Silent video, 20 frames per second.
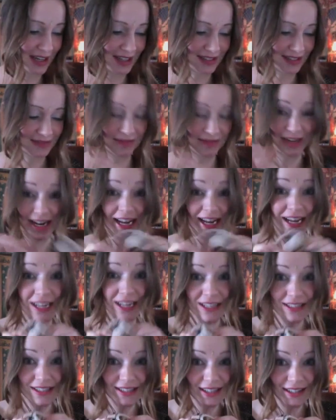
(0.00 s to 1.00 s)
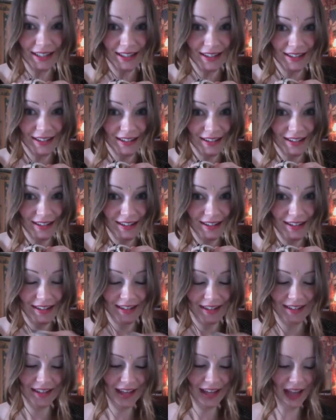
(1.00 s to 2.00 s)
rings.
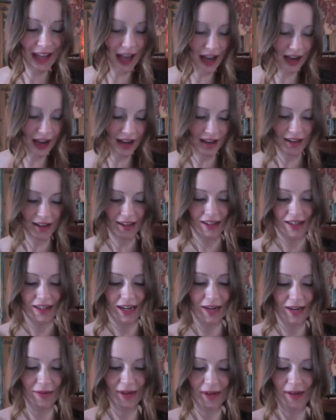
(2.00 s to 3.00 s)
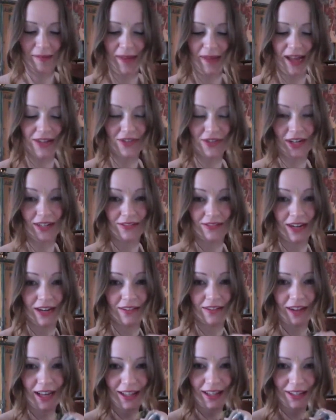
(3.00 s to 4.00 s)
Like, I want a mandrake ring,
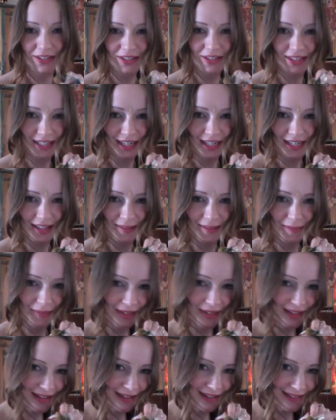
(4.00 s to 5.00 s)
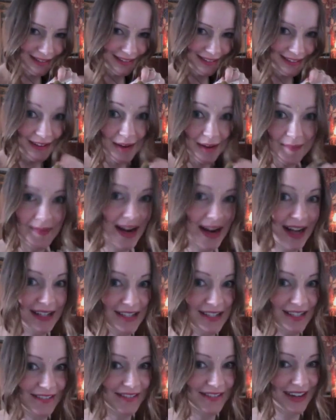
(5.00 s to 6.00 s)
right? Let's just stick it in.
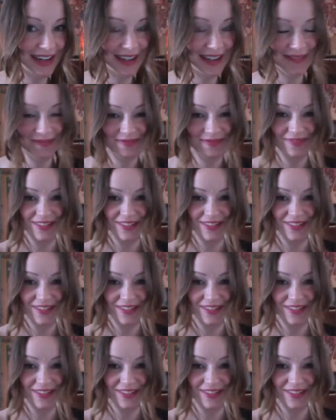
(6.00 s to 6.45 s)
Imagine, right?